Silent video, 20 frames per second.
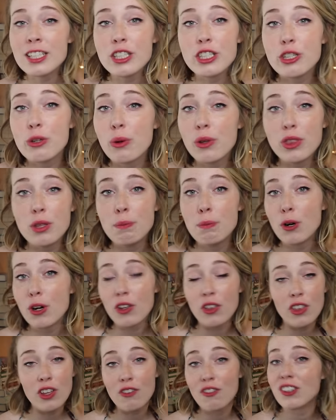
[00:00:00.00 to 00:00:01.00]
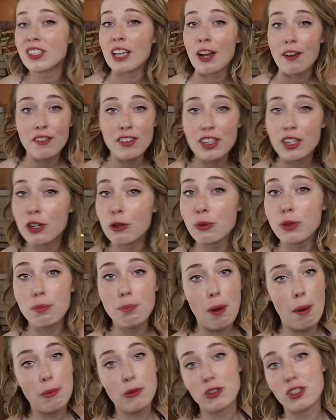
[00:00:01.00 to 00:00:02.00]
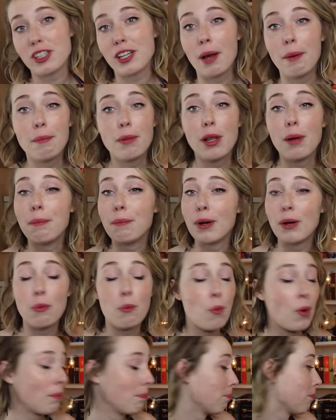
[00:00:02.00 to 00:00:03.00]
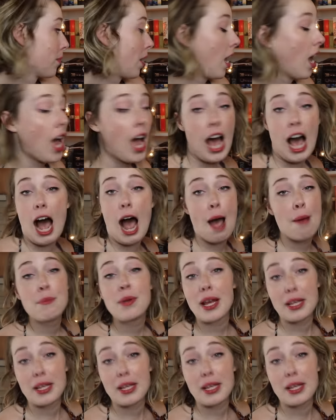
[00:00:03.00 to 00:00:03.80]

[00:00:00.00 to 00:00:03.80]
to do with The Book Thief. It has everything to do with the publishing emblem, but what? I'm